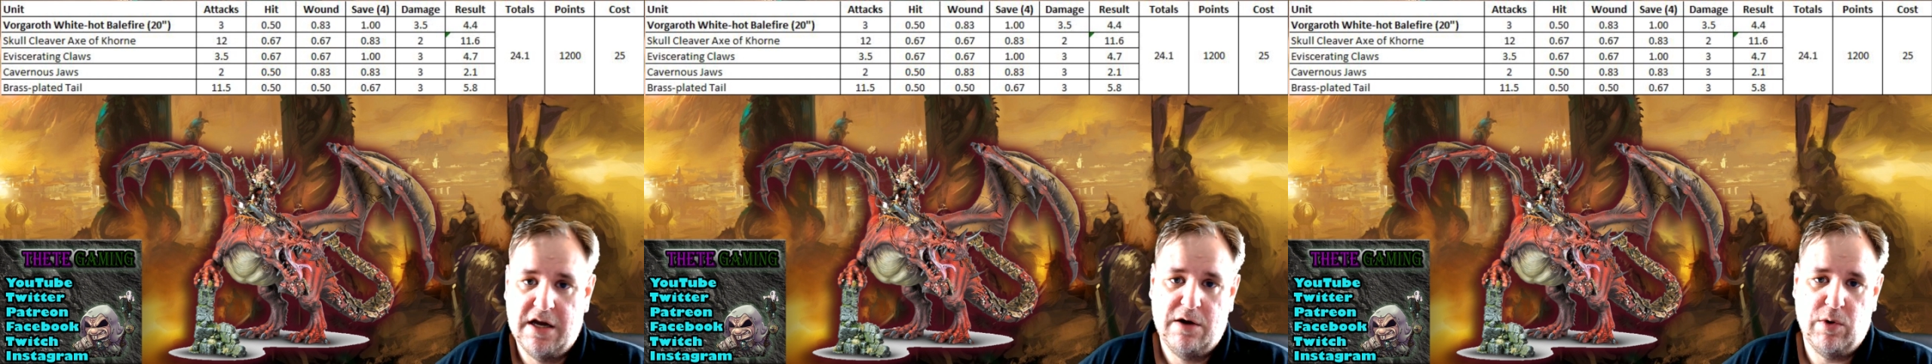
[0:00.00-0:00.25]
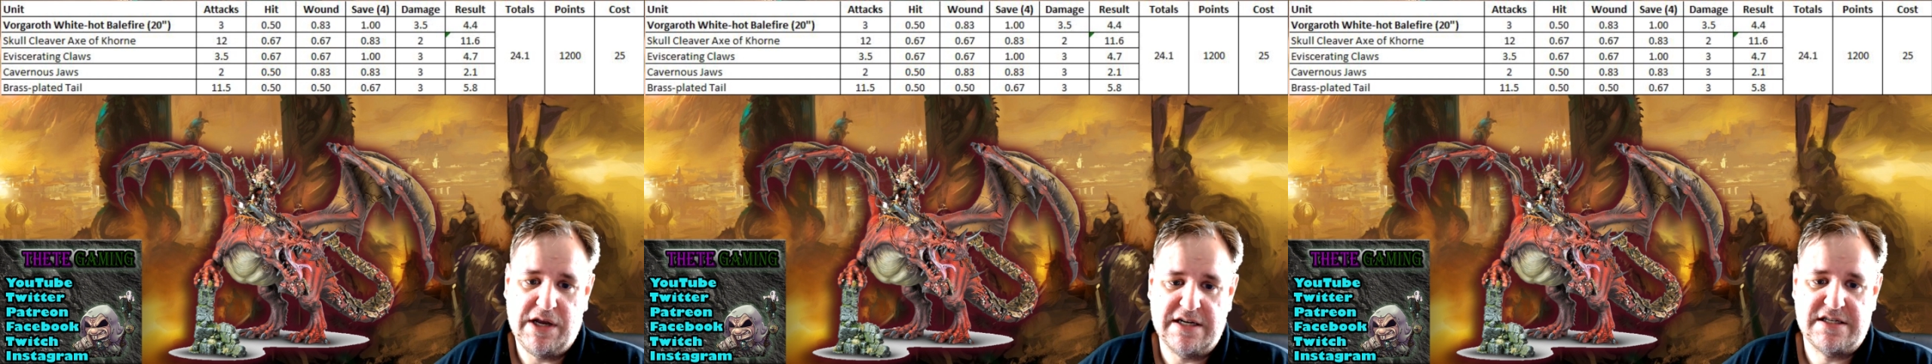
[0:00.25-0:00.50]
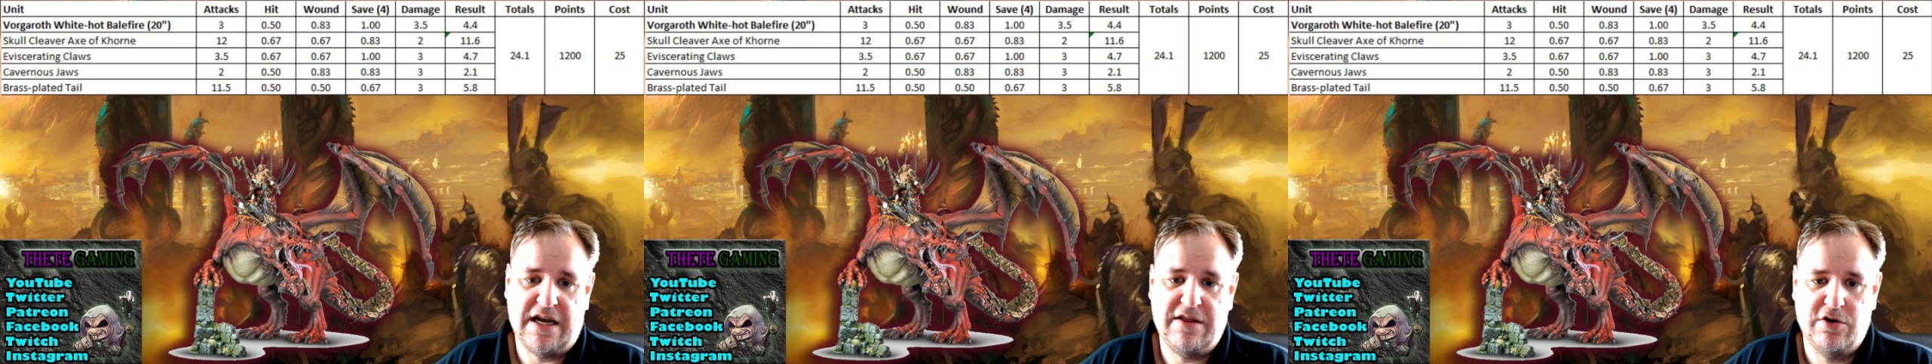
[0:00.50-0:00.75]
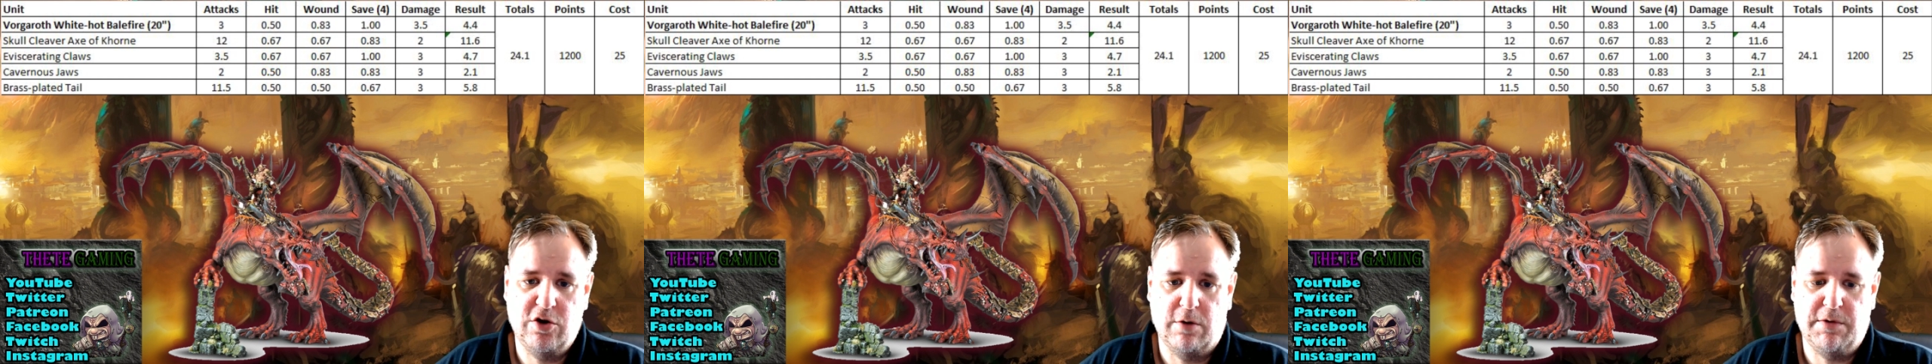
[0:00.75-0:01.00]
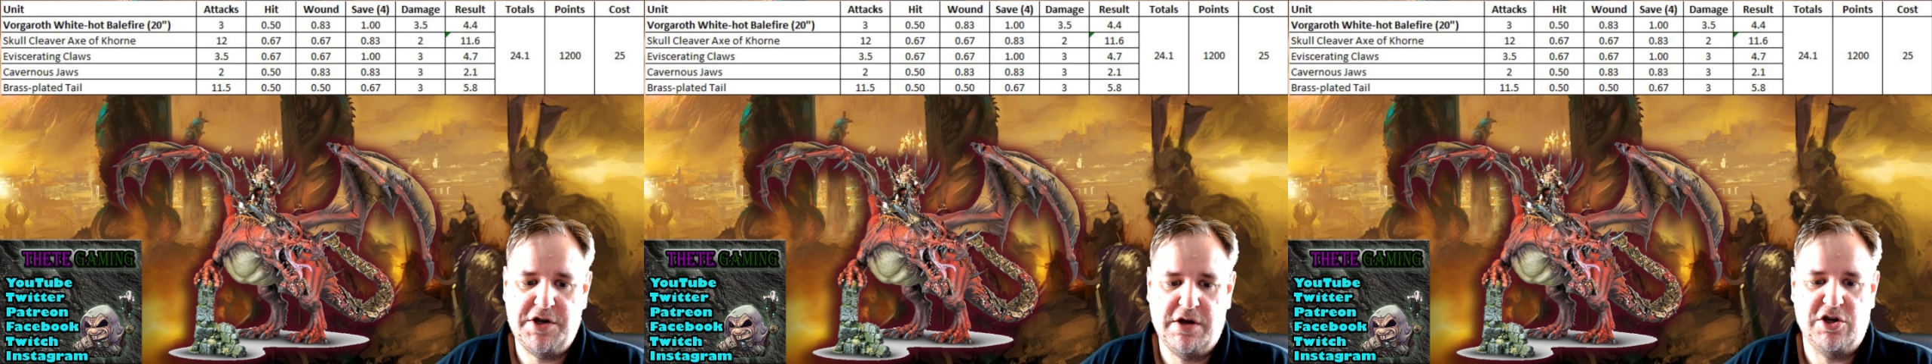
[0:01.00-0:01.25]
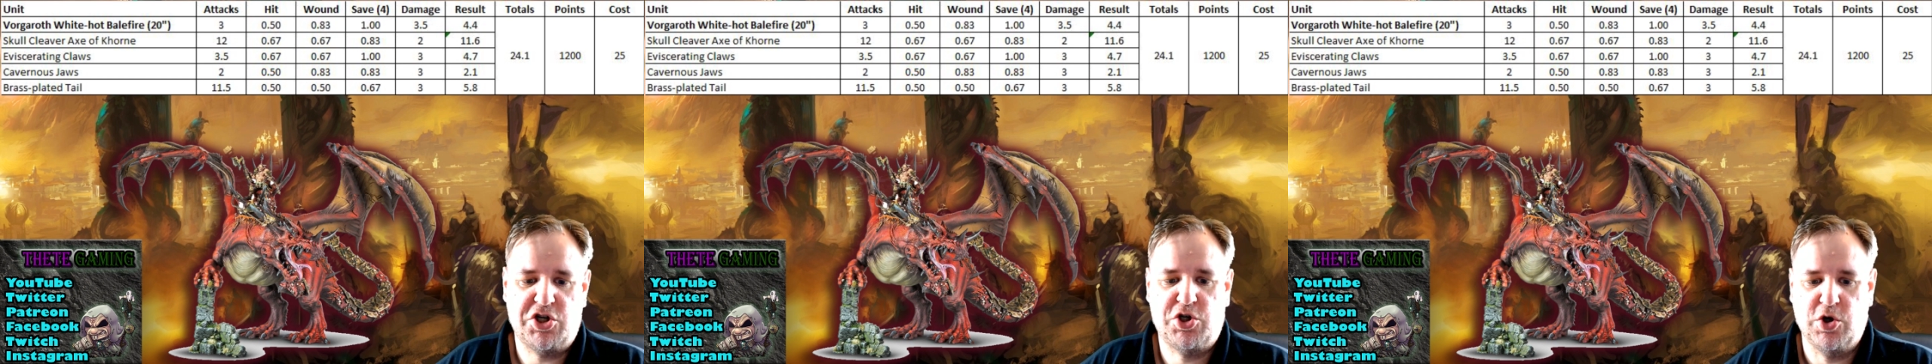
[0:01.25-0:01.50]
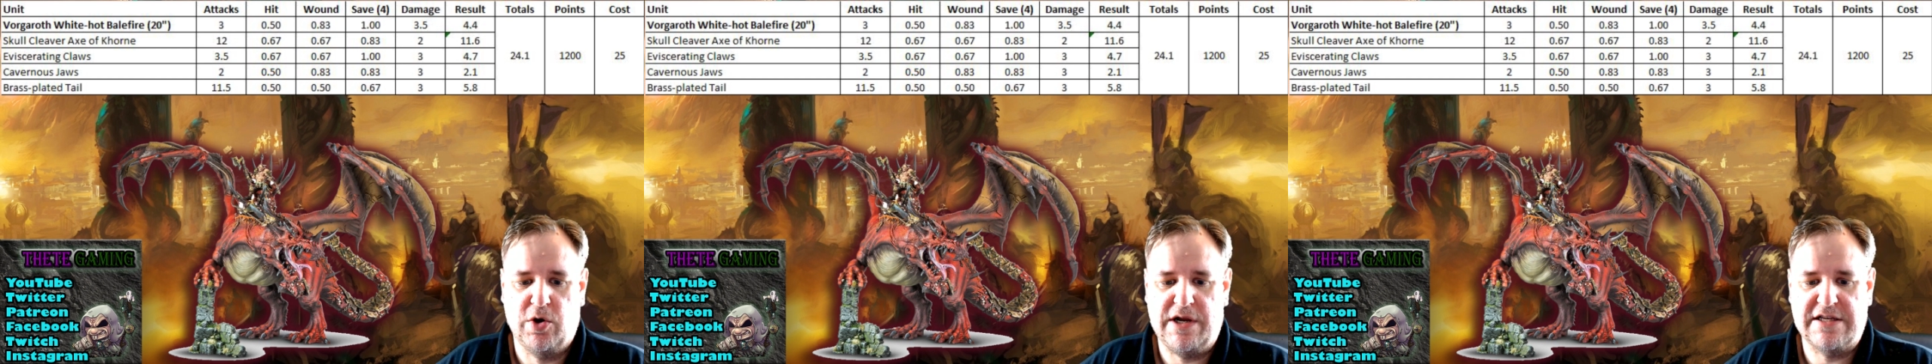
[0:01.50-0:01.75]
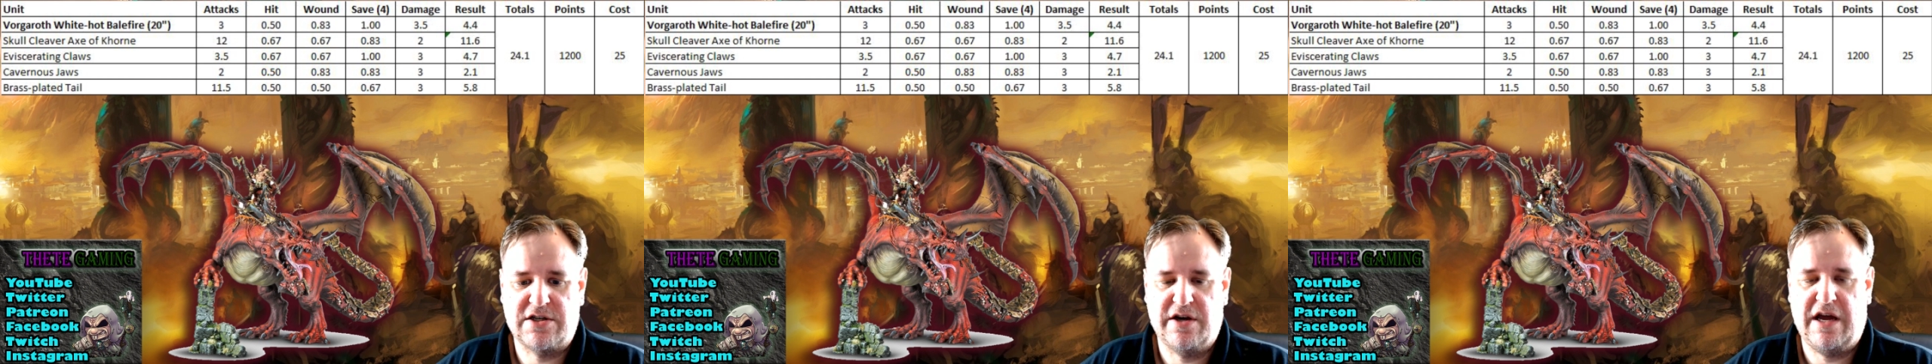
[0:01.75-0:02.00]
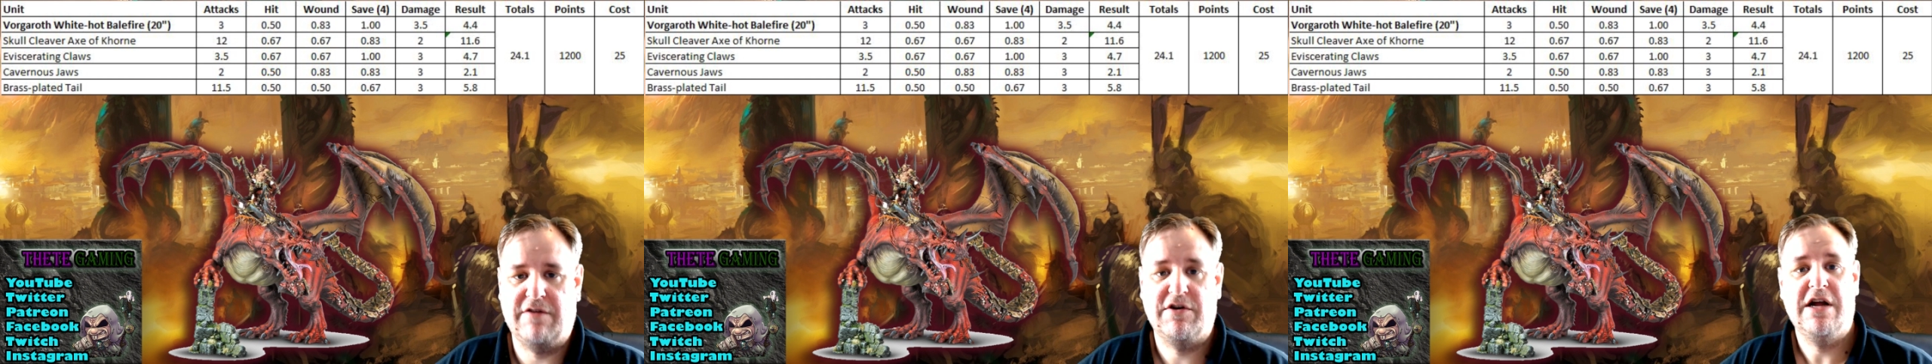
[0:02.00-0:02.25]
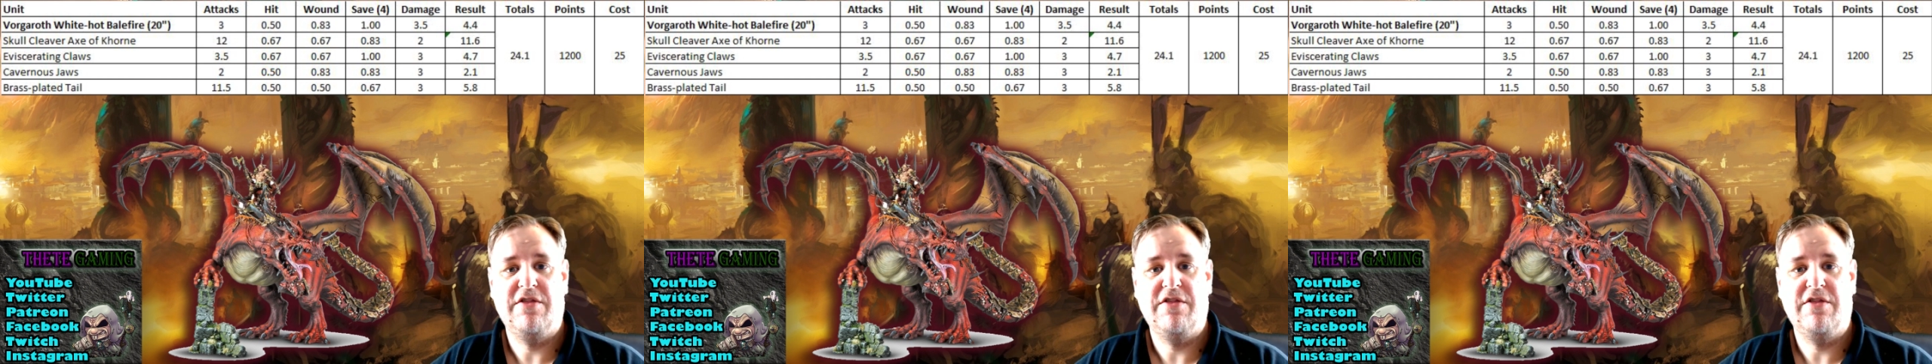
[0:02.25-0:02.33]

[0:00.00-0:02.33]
Well, you'd say the normal unit surely is going to have...